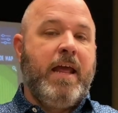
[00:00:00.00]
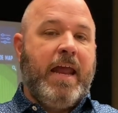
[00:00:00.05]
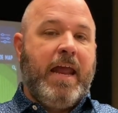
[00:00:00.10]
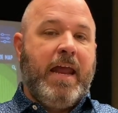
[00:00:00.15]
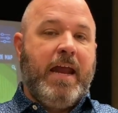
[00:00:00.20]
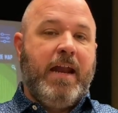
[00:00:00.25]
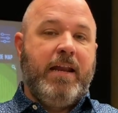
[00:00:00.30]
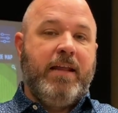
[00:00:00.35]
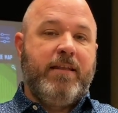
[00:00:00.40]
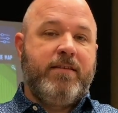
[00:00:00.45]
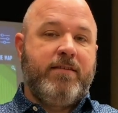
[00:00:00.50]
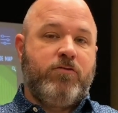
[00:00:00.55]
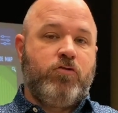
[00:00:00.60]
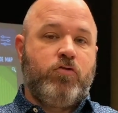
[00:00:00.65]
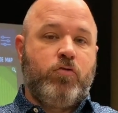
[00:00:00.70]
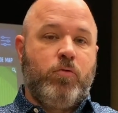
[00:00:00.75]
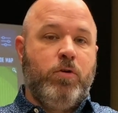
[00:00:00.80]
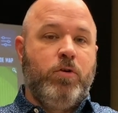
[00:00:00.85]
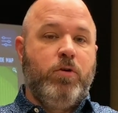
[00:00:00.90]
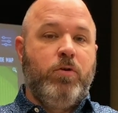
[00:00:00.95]
And it's
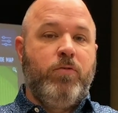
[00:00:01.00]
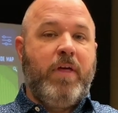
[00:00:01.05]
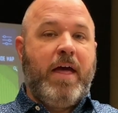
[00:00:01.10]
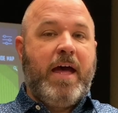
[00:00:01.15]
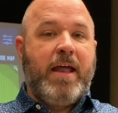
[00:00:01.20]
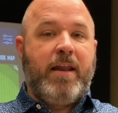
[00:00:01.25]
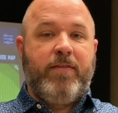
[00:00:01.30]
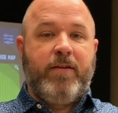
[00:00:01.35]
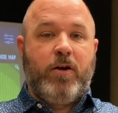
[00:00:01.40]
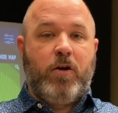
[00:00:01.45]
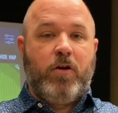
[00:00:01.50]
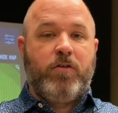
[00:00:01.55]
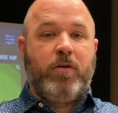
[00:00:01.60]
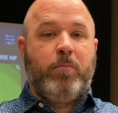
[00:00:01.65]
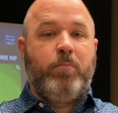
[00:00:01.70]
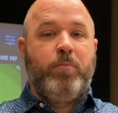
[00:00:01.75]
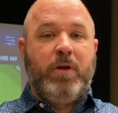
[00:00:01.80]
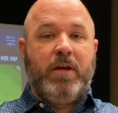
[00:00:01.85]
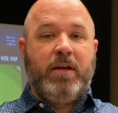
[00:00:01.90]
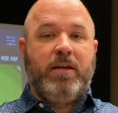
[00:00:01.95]
true that there is a
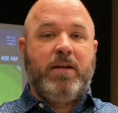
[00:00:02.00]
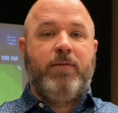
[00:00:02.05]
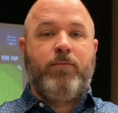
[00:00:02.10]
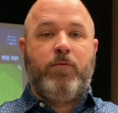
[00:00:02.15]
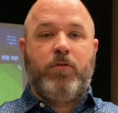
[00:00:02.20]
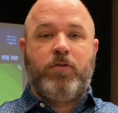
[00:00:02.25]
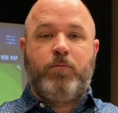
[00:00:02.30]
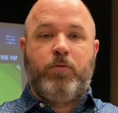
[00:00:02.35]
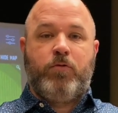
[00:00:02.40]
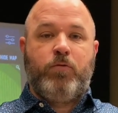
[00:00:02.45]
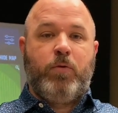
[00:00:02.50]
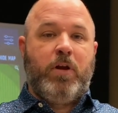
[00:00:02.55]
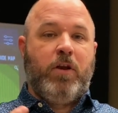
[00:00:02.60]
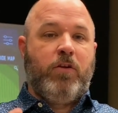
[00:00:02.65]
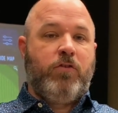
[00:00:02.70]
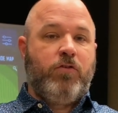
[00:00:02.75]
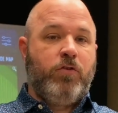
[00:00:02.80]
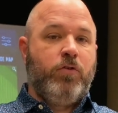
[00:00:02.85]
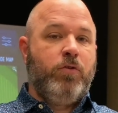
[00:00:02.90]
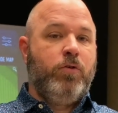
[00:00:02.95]
big difference between a
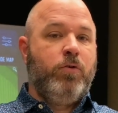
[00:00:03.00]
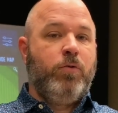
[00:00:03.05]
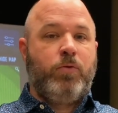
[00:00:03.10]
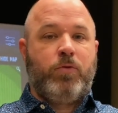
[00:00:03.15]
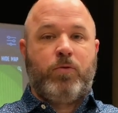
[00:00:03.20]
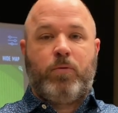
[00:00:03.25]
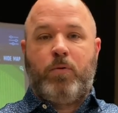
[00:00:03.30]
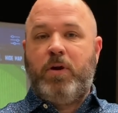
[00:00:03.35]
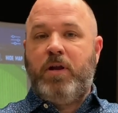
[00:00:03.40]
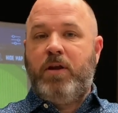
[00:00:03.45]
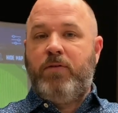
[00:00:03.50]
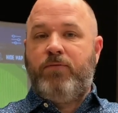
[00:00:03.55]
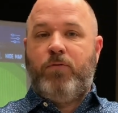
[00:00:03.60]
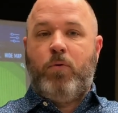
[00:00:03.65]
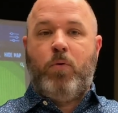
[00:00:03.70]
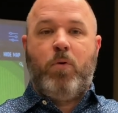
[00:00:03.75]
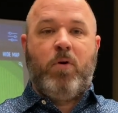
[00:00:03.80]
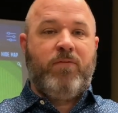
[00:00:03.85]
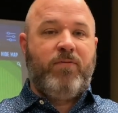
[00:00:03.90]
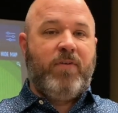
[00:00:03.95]
2, 3,
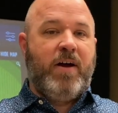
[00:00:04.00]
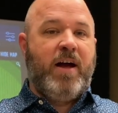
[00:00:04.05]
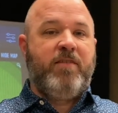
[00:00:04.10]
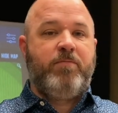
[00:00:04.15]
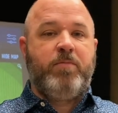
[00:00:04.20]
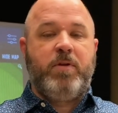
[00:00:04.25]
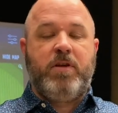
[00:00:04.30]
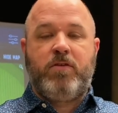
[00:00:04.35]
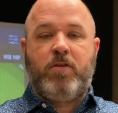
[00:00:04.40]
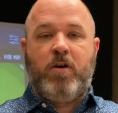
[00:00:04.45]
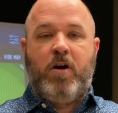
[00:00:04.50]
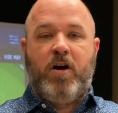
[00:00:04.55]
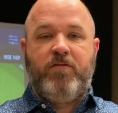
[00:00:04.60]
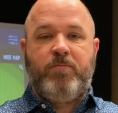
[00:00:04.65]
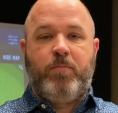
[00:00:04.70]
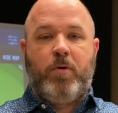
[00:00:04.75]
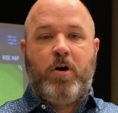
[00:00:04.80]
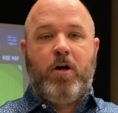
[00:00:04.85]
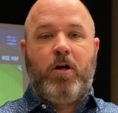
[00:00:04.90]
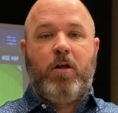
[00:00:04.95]
4, 5-piece
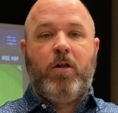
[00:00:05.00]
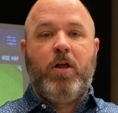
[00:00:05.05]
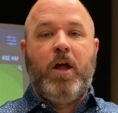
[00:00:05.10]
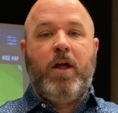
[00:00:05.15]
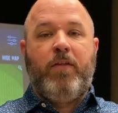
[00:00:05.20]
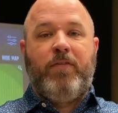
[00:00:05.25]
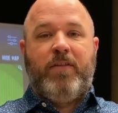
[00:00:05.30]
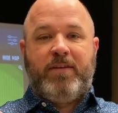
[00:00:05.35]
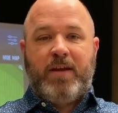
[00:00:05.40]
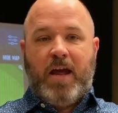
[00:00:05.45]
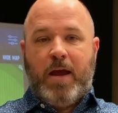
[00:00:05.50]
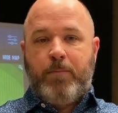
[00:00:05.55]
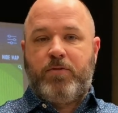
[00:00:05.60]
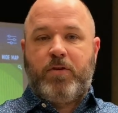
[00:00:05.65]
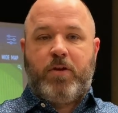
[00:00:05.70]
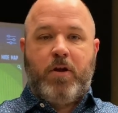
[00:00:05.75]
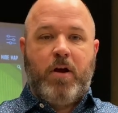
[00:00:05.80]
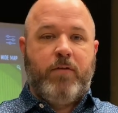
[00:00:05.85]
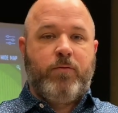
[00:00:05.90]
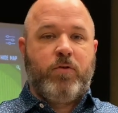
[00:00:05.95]
golf ball, the types
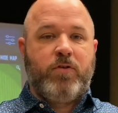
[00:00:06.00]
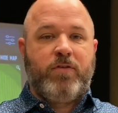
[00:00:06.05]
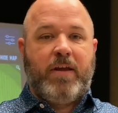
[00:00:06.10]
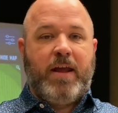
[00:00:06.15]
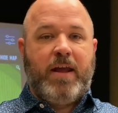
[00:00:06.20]
of covers they